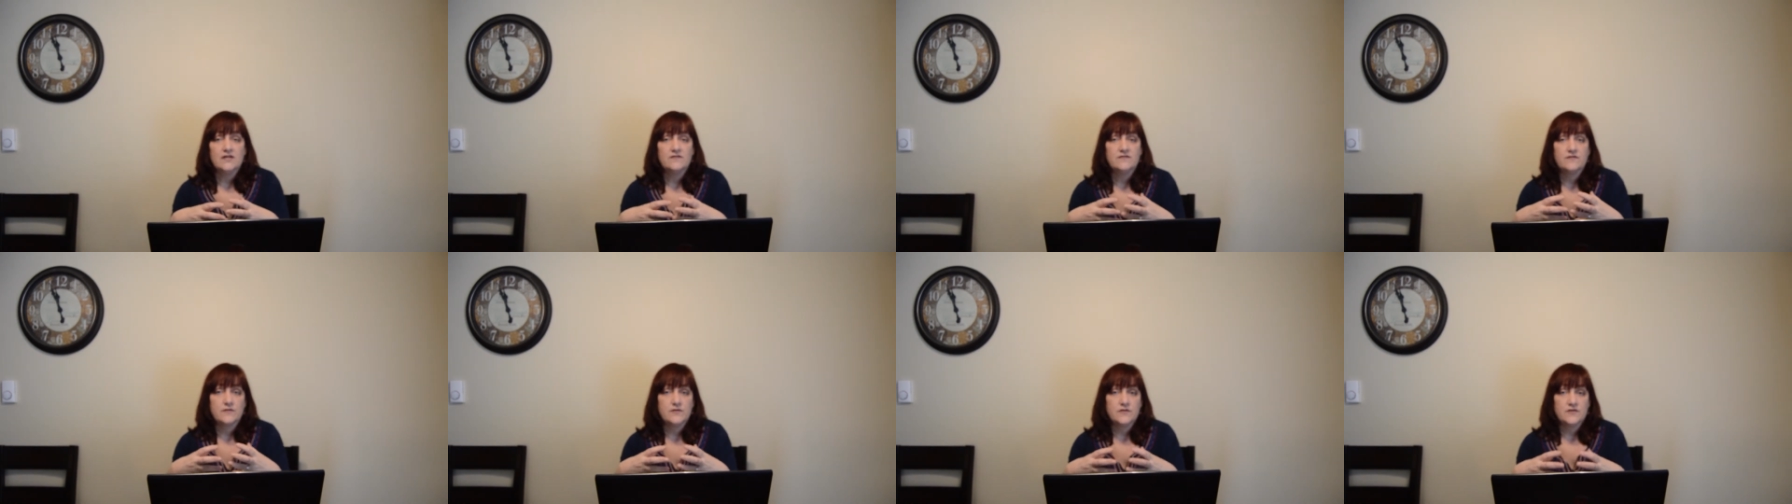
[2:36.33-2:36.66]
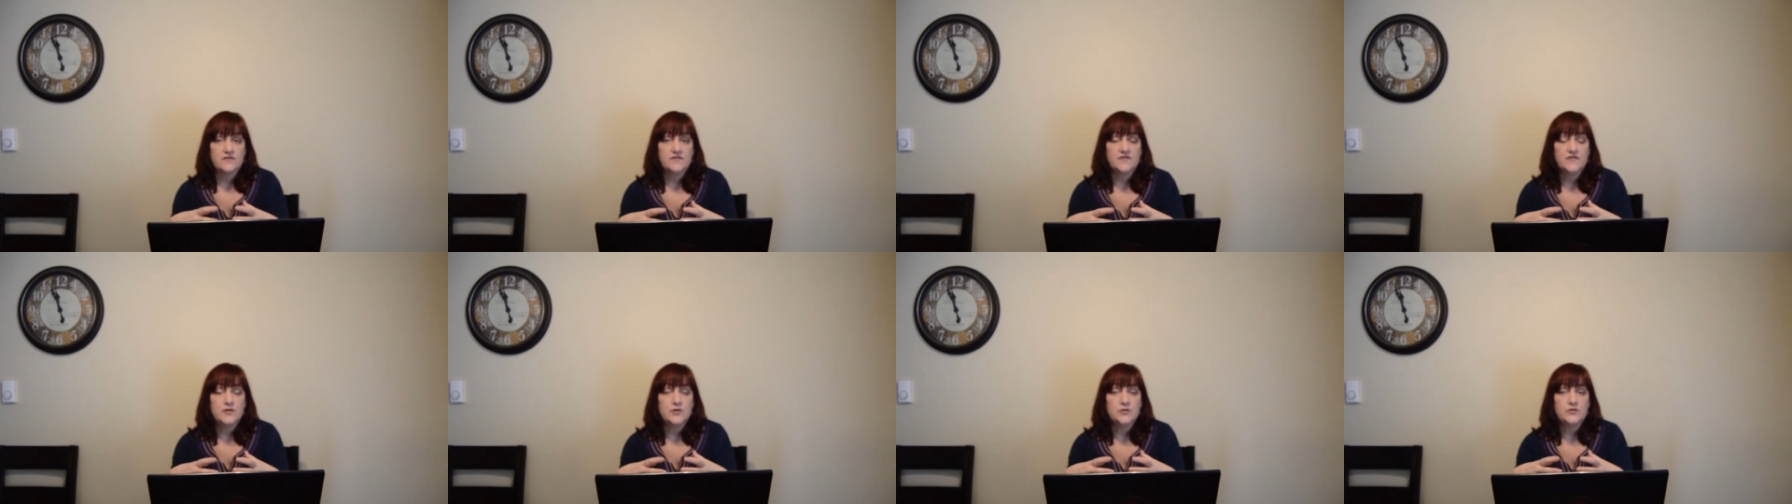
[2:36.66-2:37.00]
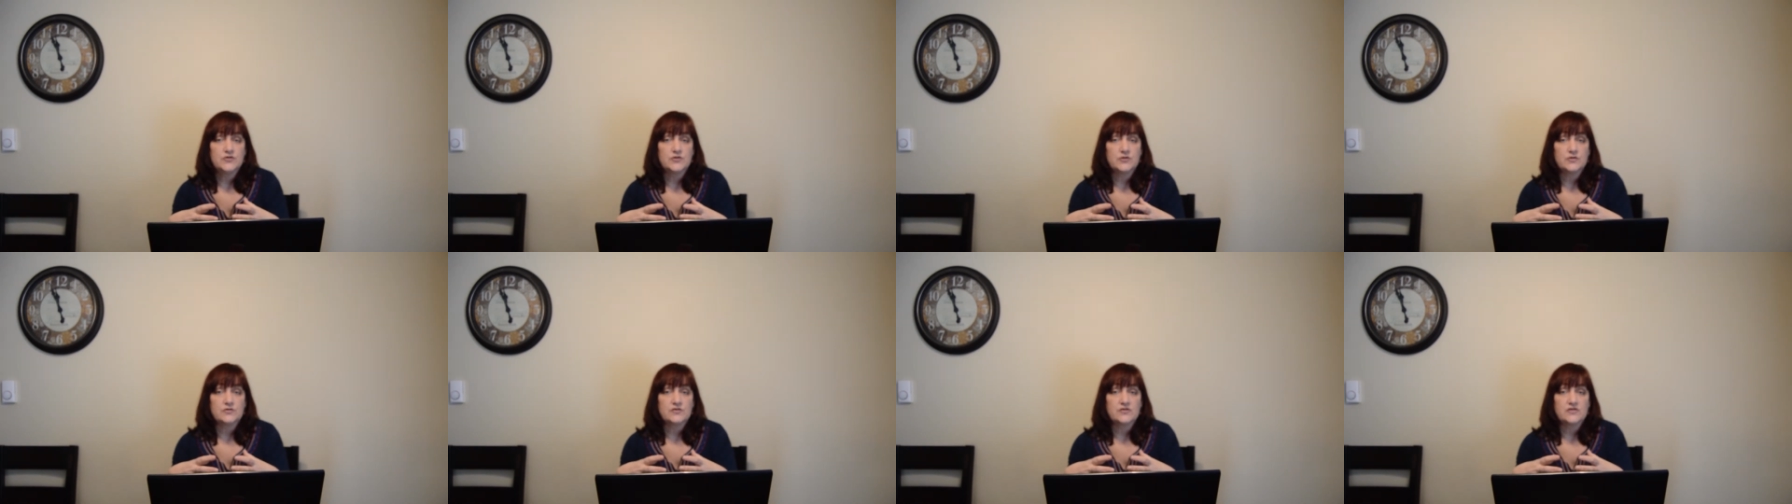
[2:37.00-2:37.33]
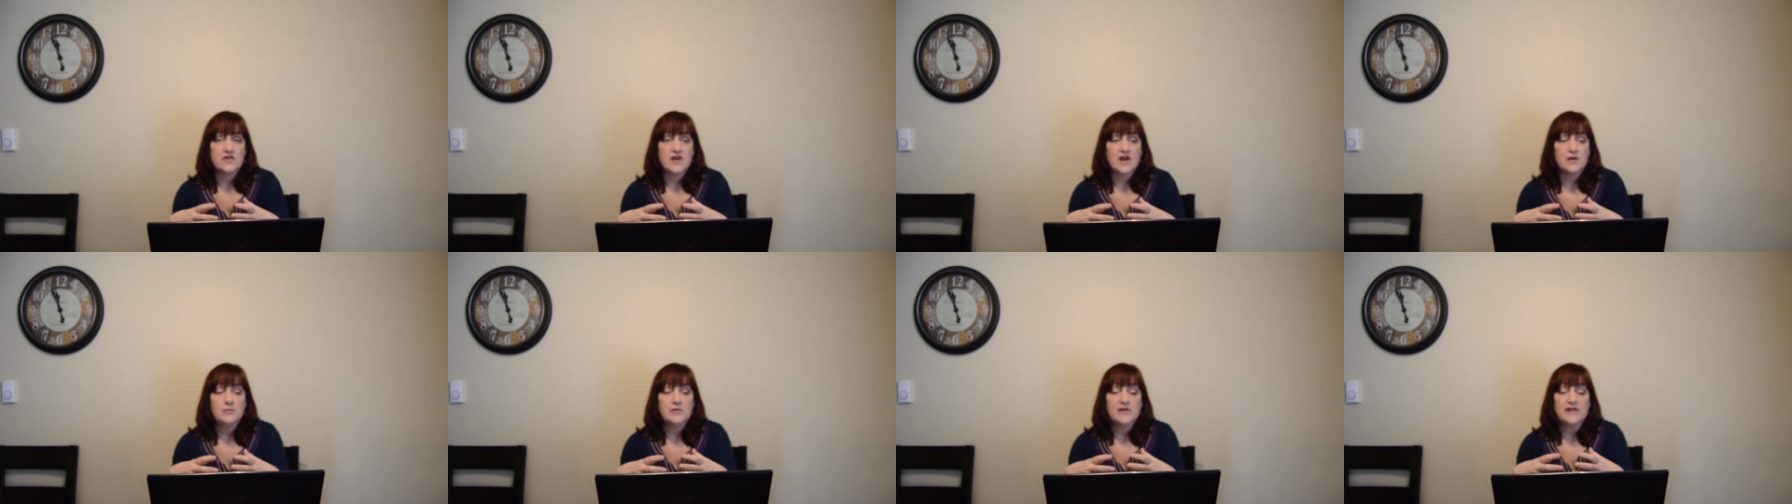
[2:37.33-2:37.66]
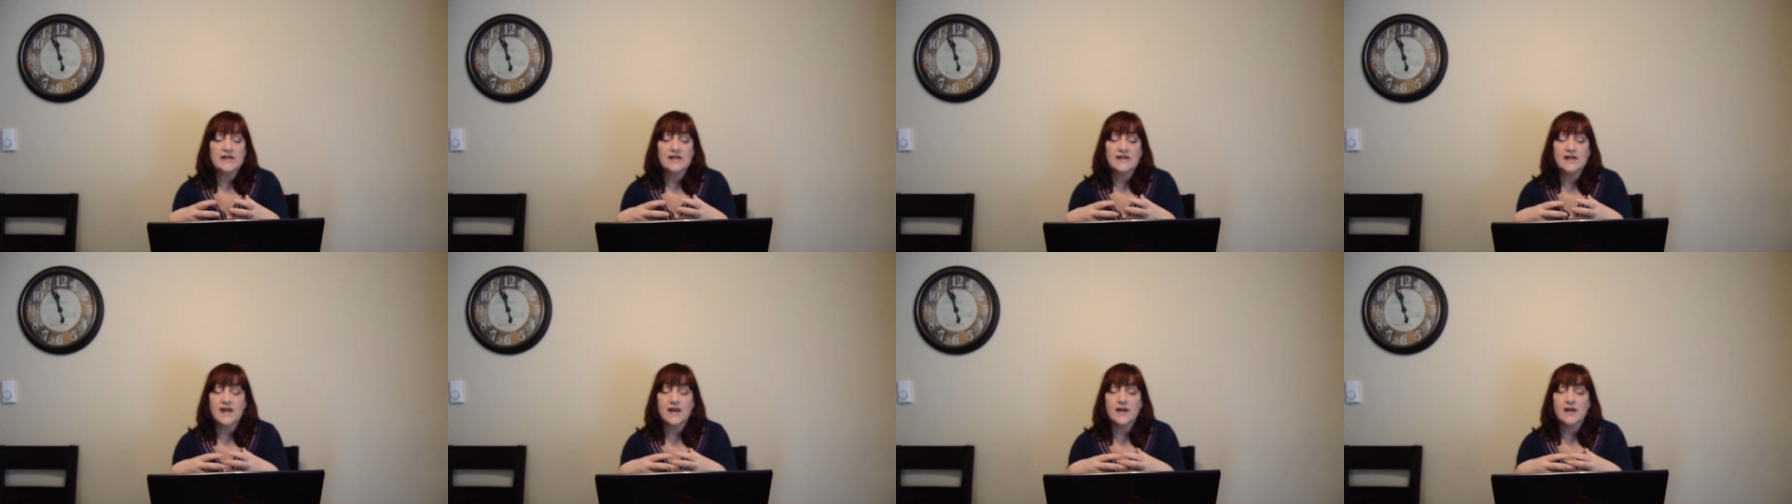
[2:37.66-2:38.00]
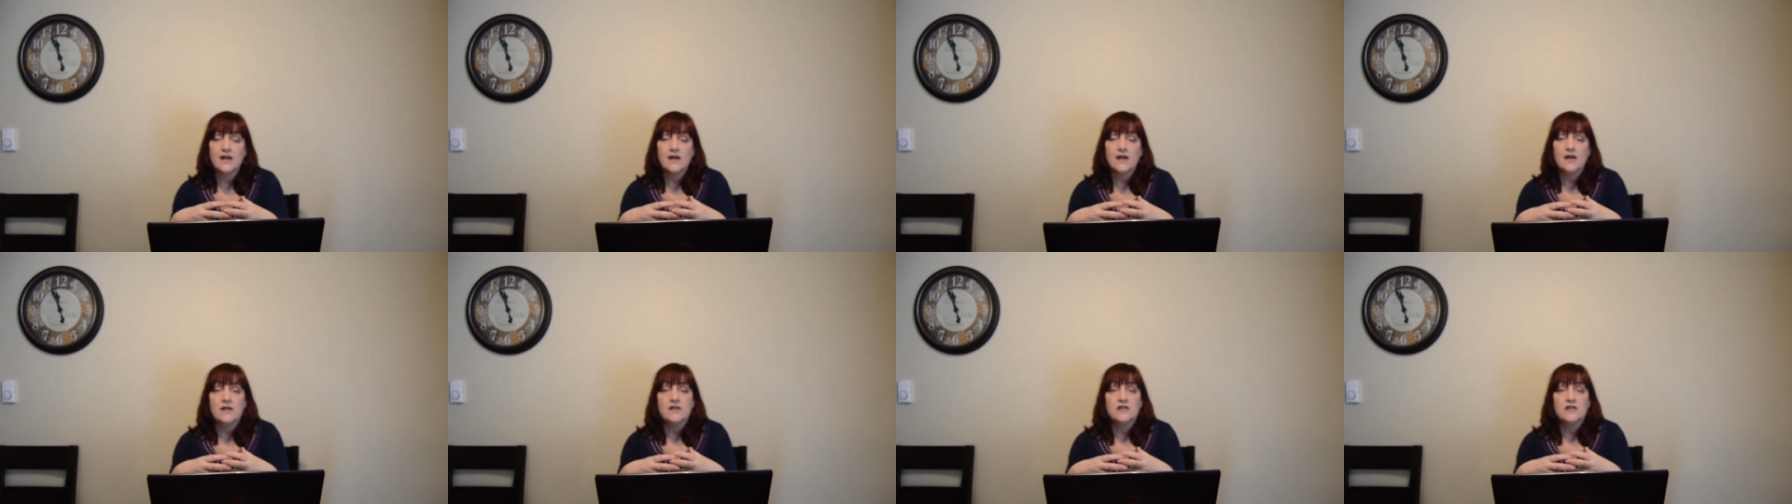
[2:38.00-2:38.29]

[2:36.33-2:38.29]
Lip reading: it for the future so that we can get